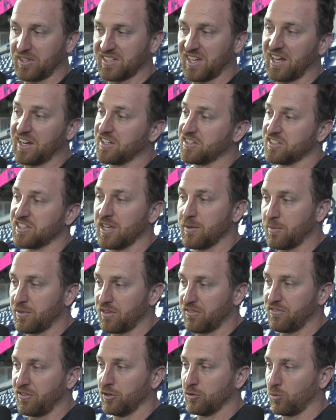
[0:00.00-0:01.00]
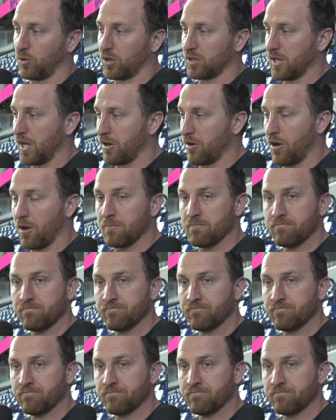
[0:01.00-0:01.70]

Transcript: Excited to see him in the field work later on.